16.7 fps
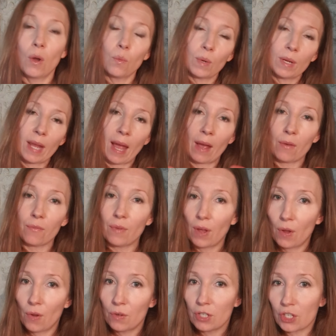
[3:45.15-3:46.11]
We have
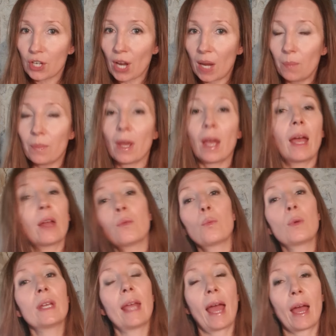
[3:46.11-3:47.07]
shape and
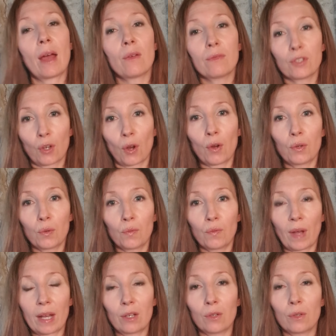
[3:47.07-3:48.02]
we have tonal
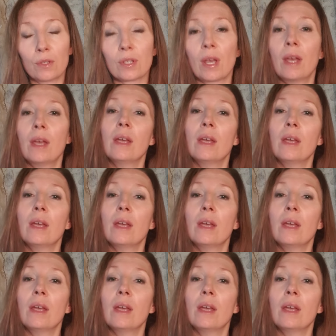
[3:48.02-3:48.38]
values.